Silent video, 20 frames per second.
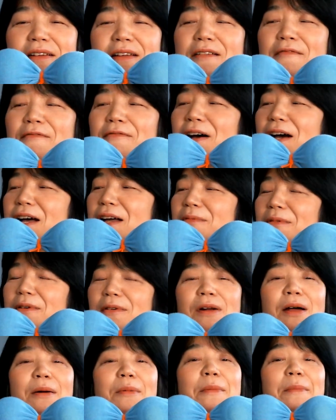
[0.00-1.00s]
5
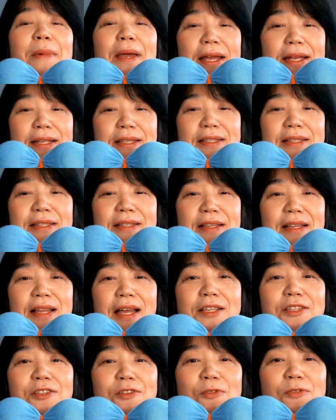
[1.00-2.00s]
rubber bands.
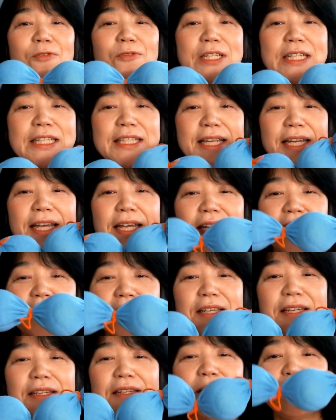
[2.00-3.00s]
That's all it
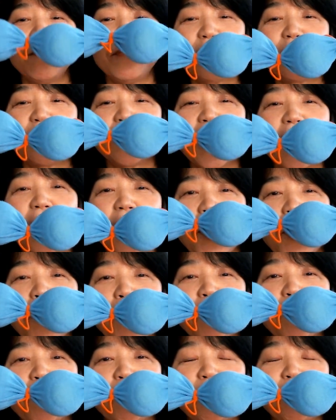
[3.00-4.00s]
takes, and then put together.
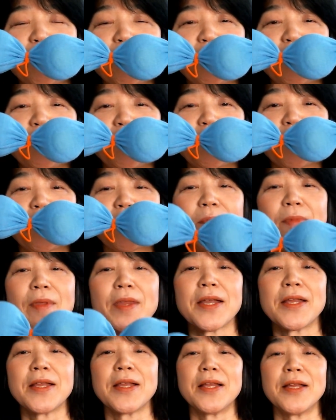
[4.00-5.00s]

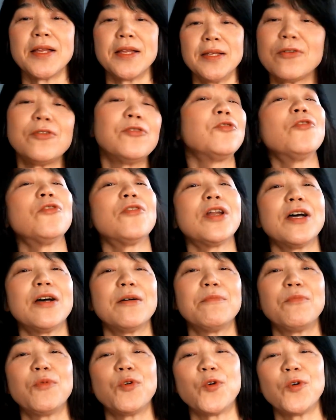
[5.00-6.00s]
You don't
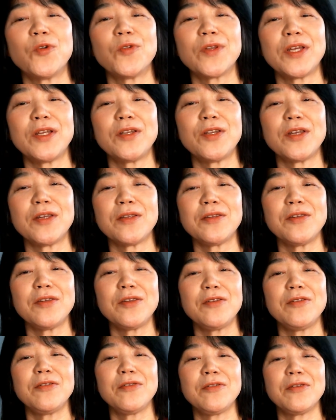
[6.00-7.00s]
have ball and then
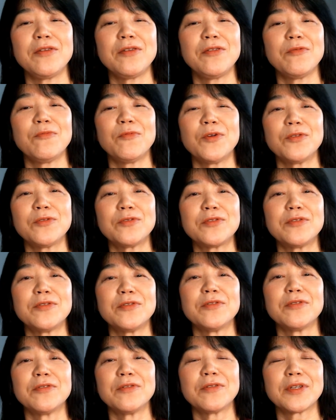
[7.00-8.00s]
you want
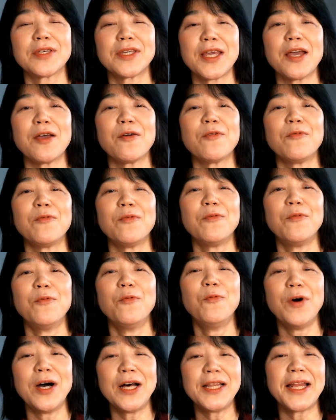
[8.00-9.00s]
to get
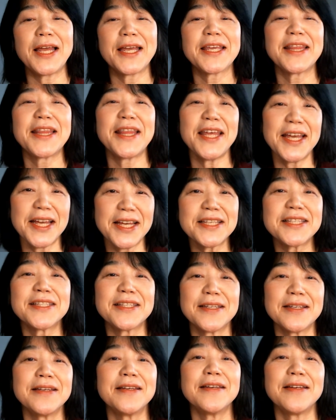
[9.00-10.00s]
one like this,
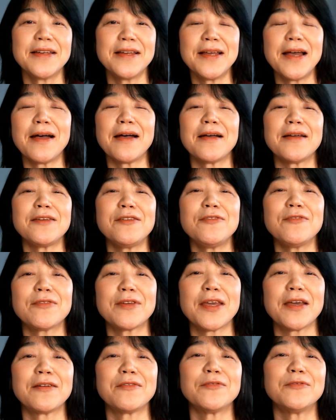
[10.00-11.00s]
you
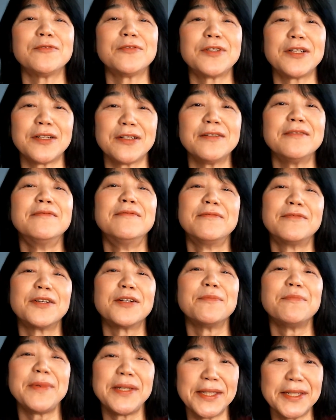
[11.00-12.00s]
can order
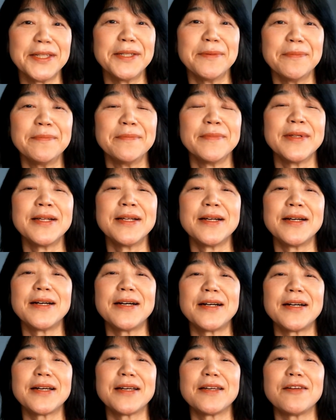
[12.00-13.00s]
from me.
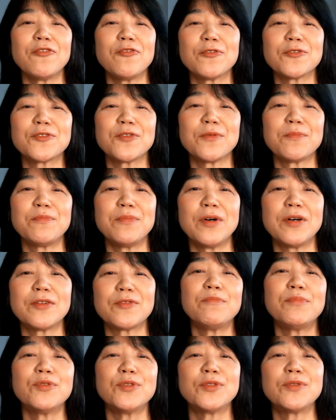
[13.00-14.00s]
I also
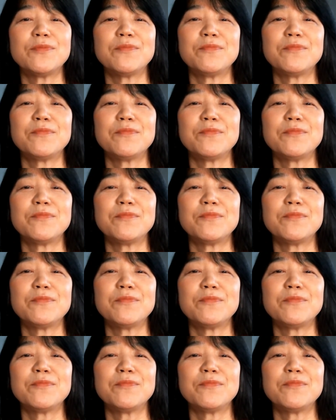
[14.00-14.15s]
put